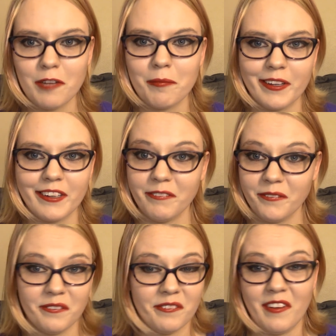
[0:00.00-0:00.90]
but
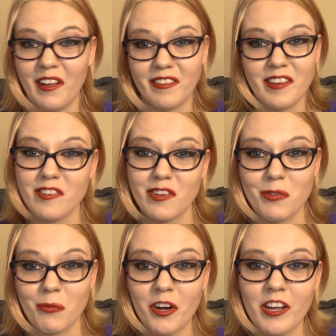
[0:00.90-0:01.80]
at least it
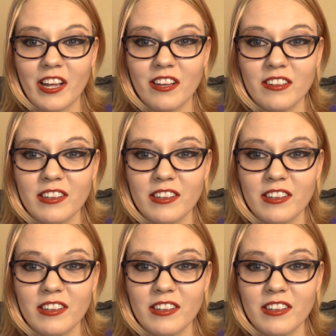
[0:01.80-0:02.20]
was working.